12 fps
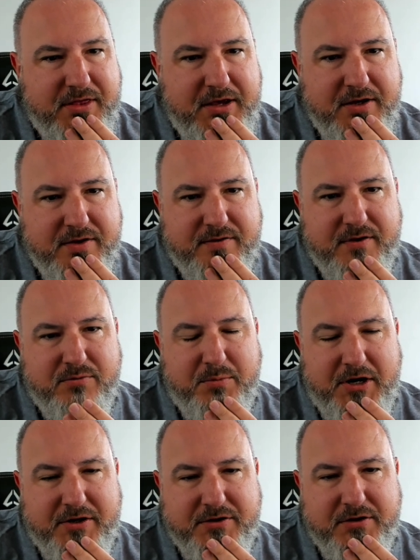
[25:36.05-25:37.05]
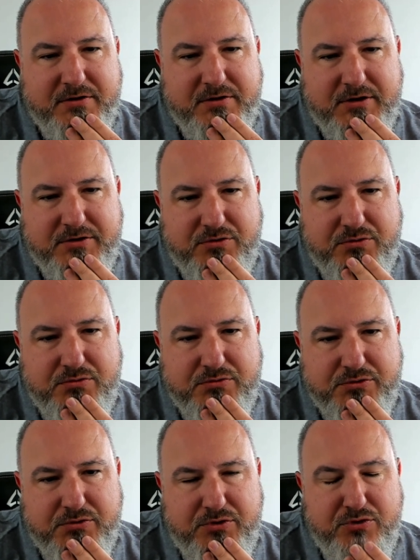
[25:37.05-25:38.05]
things in marketing that
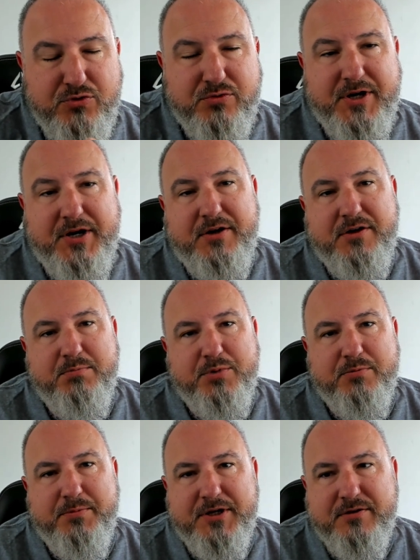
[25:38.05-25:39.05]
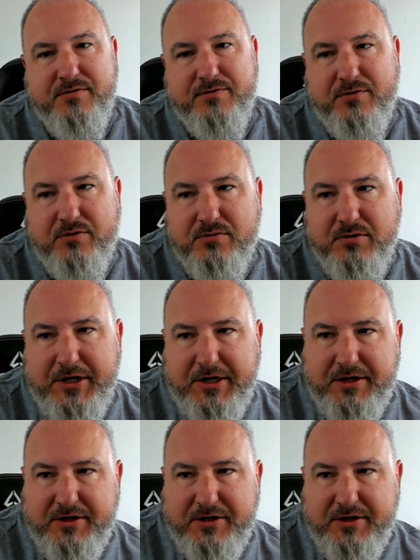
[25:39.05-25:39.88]
you you can implement so